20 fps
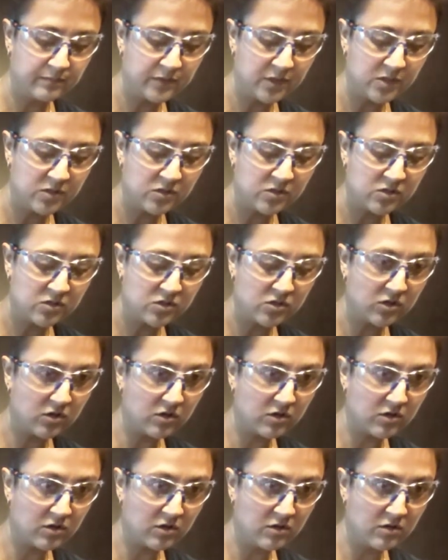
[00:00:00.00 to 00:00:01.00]

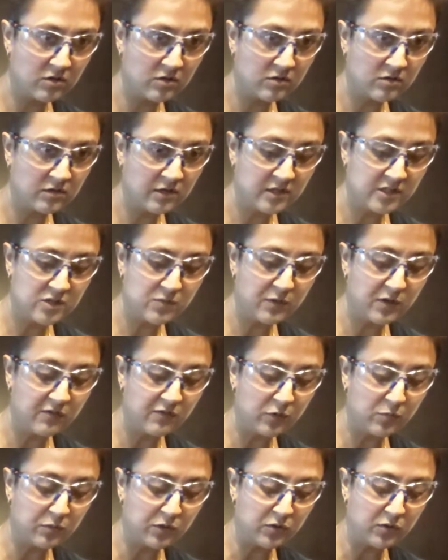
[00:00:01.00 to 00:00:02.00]
stir. It's a
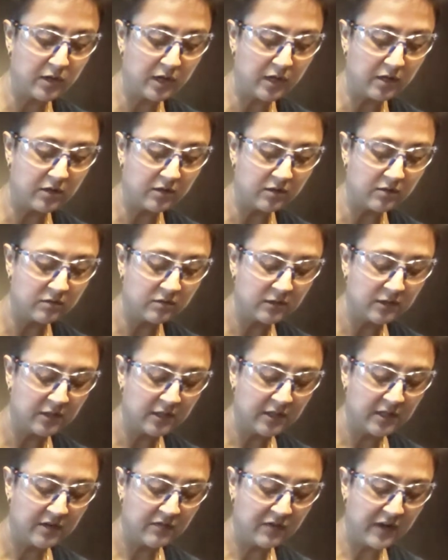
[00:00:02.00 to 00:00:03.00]
beautiful blue color.
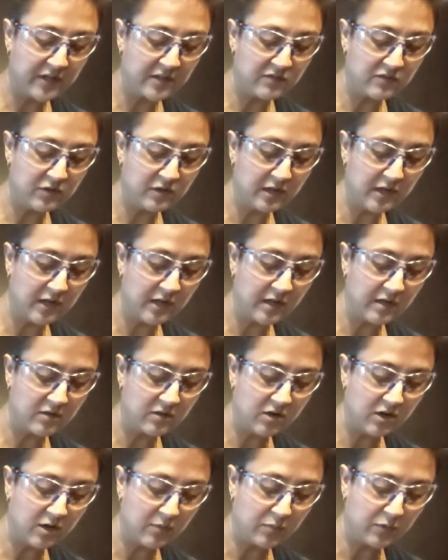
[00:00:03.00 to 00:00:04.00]
In fact, if you light
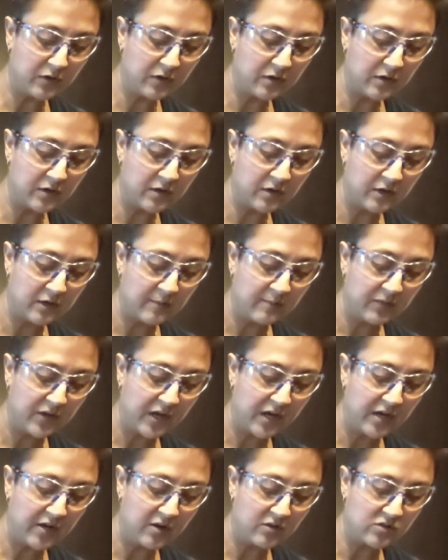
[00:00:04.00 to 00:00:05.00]
copper
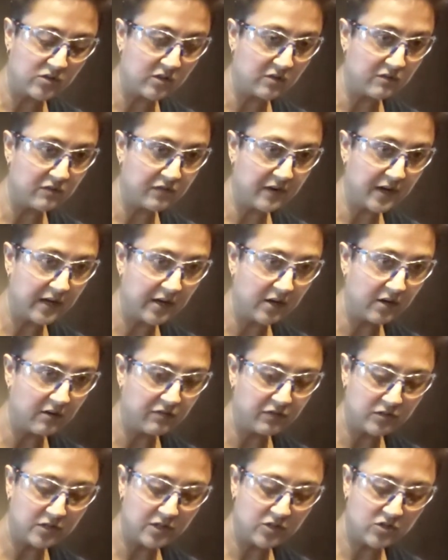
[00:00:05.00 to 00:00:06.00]
ions on fire, if
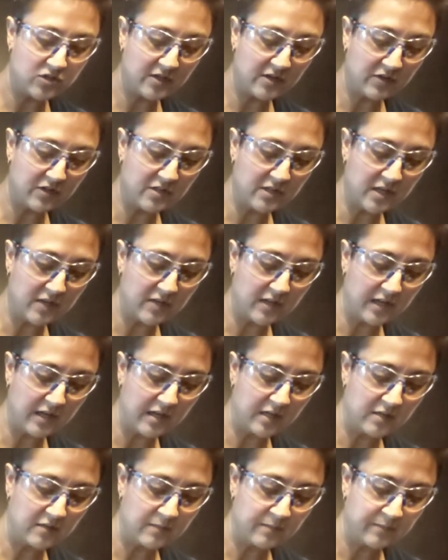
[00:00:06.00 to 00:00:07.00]
your teacher's ever done
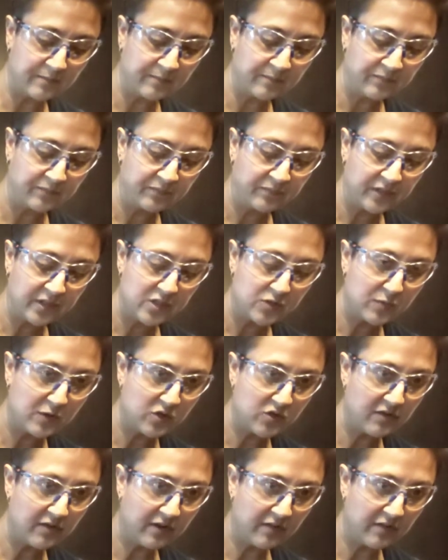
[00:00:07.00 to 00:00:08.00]
that,
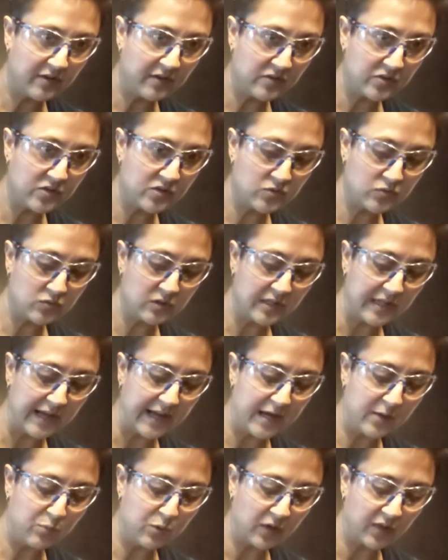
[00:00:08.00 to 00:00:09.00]
especially if you have a school
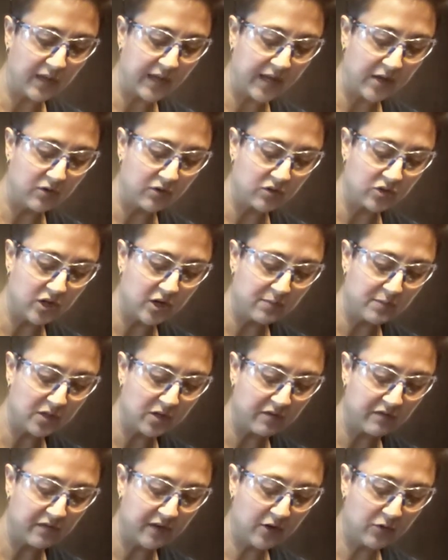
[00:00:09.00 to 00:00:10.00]
lab where the countertops
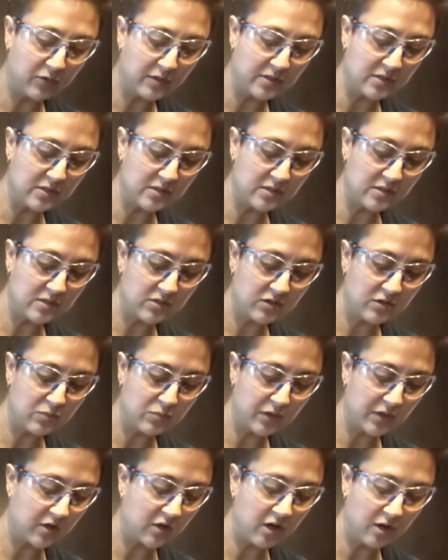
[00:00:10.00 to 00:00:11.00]
are fire resistant, you can
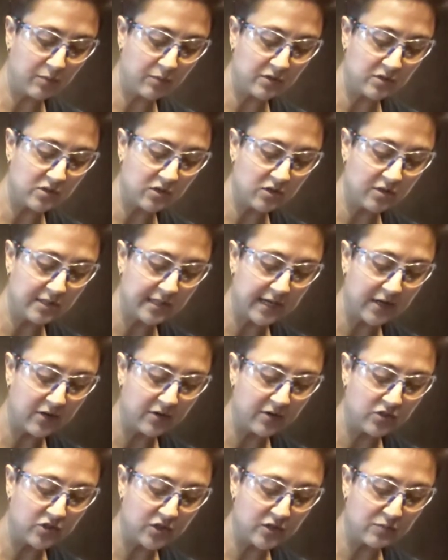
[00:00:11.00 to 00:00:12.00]
put a copper salt down
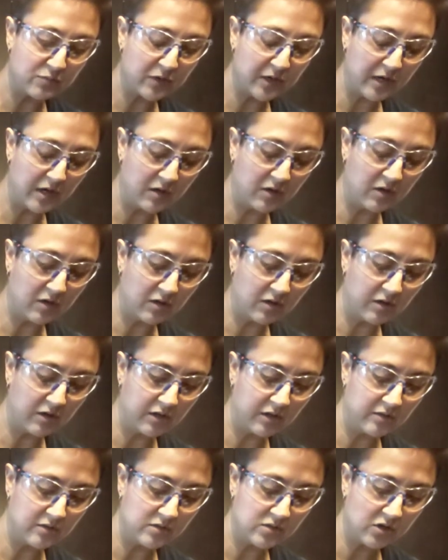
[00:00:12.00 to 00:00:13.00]
and just put alcohol on
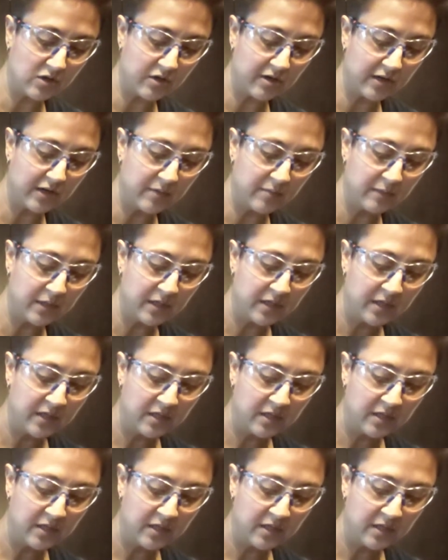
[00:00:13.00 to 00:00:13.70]
it and start it up,